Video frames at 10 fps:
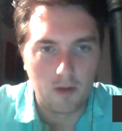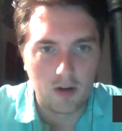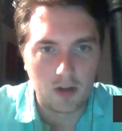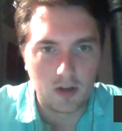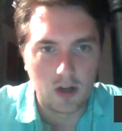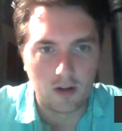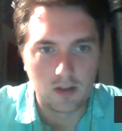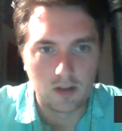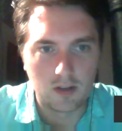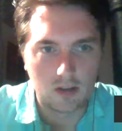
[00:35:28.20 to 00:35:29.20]
in general
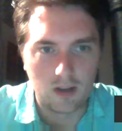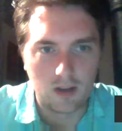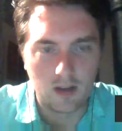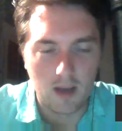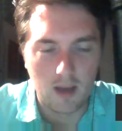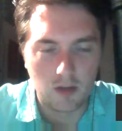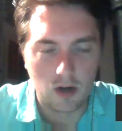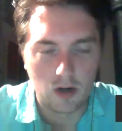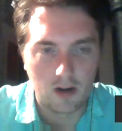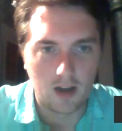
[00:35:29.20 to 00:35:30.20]
is the amateur
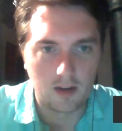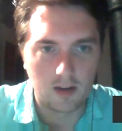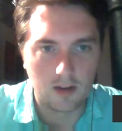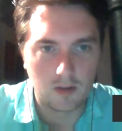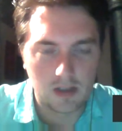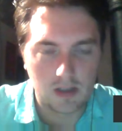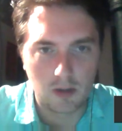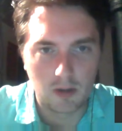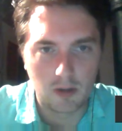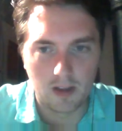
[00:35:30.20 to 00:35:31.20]
detective. He's
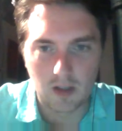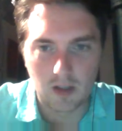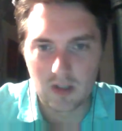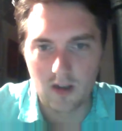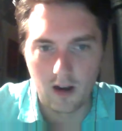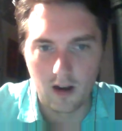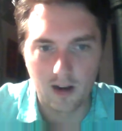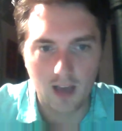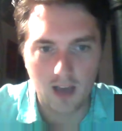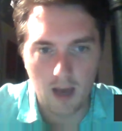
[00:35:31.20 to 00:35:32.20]
supposed to be like this stud on
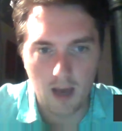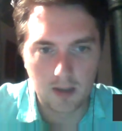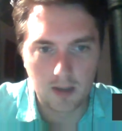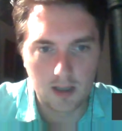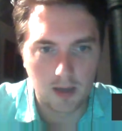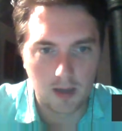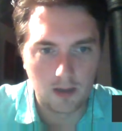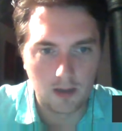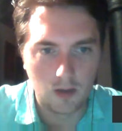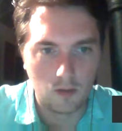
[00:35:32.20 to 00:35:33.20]
campus. He's a
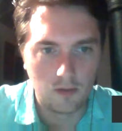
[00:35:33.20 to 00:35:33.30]
big doof.